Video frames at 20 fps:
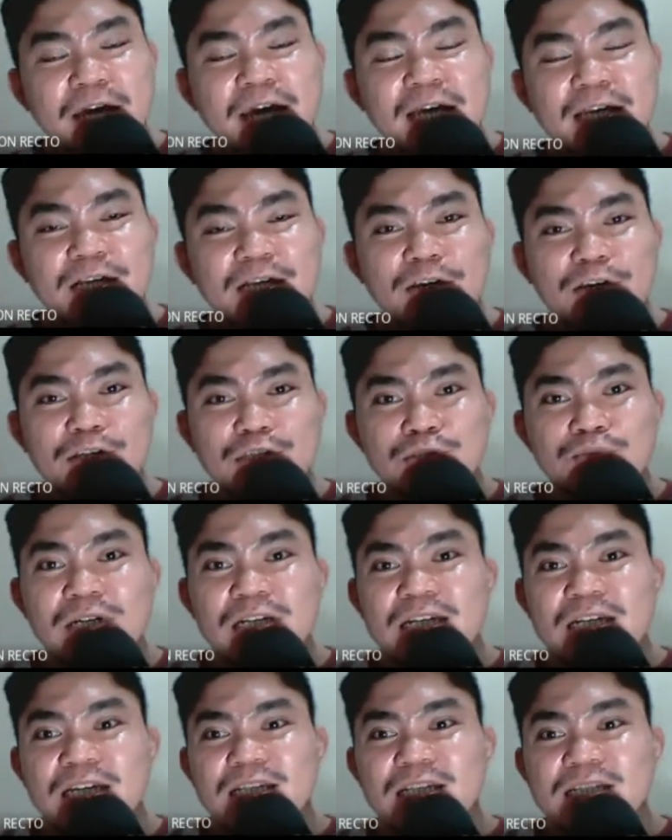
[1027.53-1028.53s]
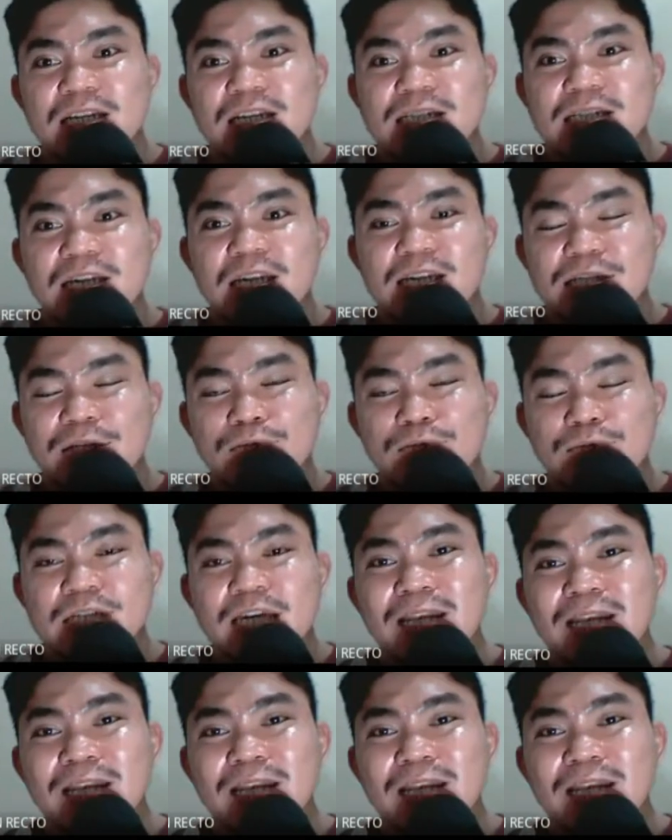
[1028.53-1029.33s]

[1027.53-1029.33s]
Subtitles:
and usually this is used